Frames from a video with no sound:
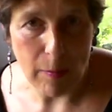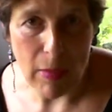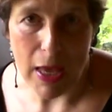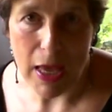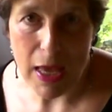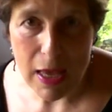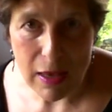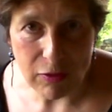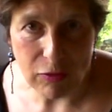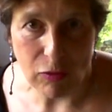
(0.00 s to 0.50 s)

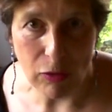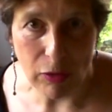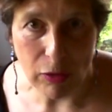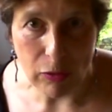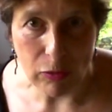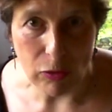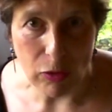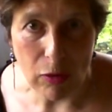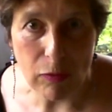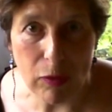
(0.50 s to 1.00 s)
me,
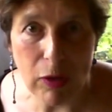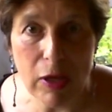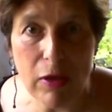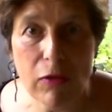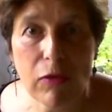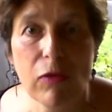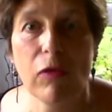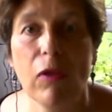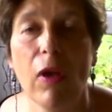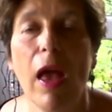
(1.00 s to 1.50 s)
historical
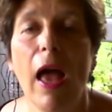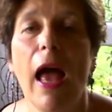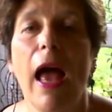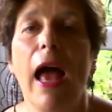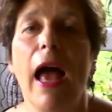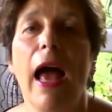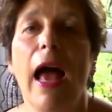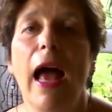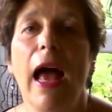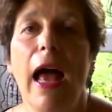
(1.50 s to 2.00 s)
novelists,
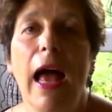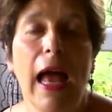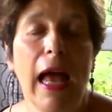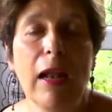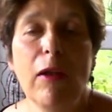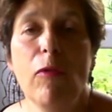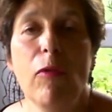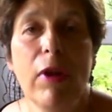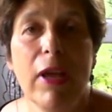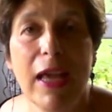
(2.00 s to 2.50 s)

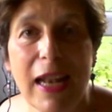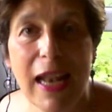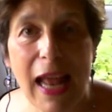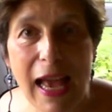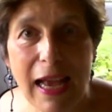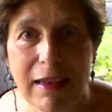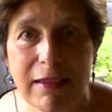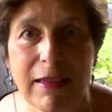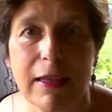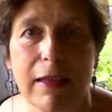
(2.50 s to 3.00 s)
and
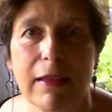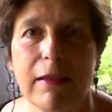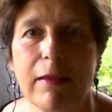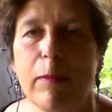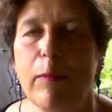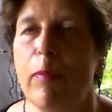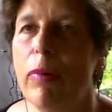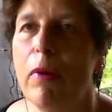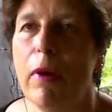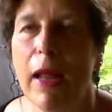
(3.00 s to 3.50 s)
re-enactors,
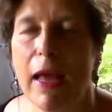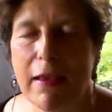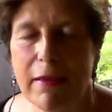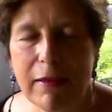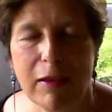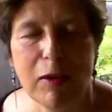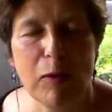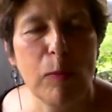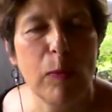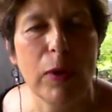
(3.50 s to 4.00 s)

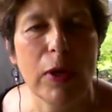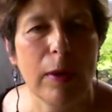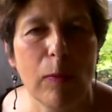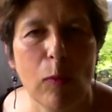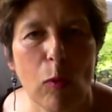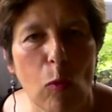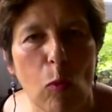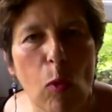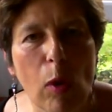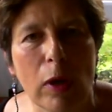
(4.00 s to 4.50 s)
blessed
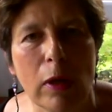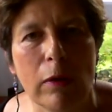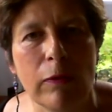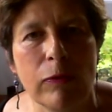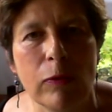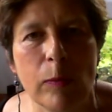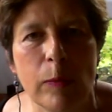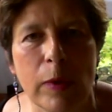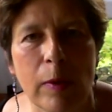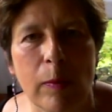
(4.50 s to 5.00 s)
people,
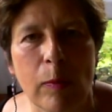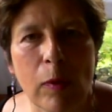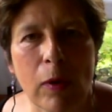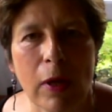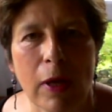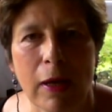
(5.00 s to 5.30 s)
wonderful people.